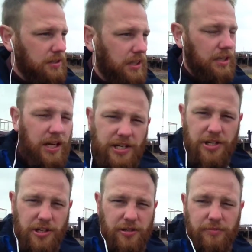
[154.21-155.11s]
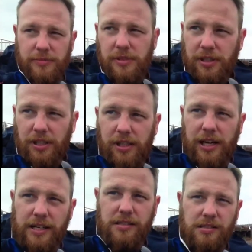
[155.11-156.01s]
I assume
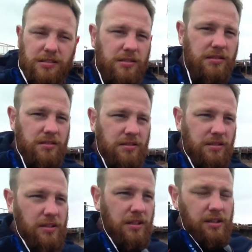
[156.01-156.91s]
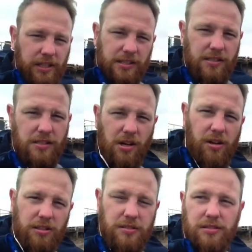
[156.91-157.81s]
has links to
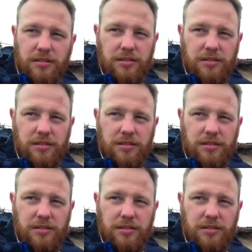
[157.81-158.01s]
Scotland.